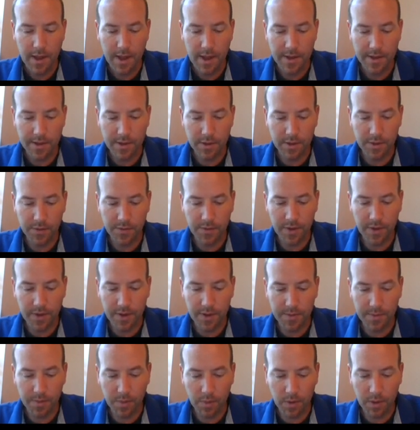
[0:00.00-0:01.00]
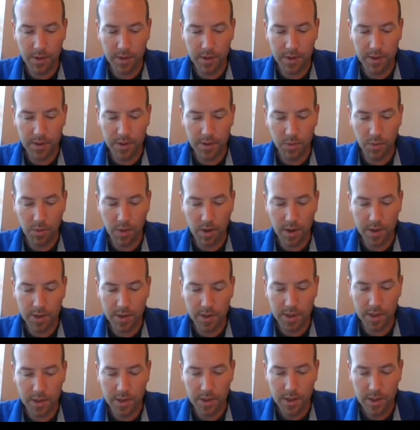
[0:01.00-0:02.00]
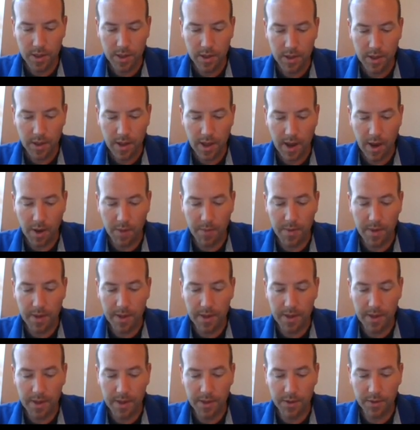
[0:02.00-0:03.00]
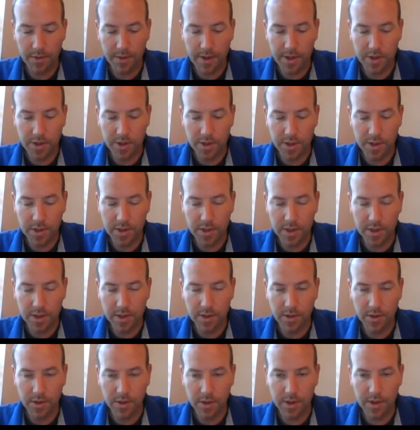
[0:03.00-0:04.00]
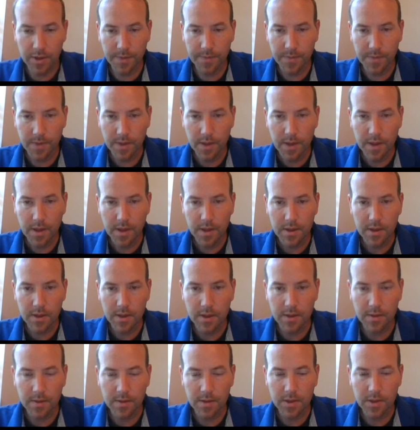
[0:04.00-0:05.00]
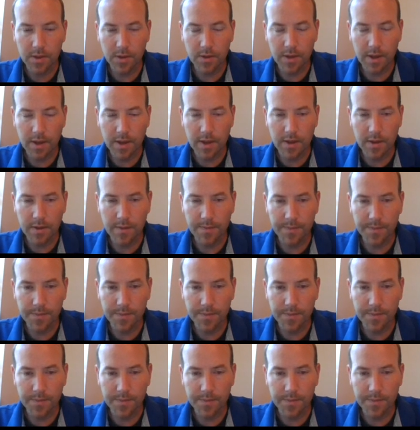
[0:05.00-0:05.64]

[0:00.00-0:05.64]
And so it's very important to watch how many iterations it took to show that,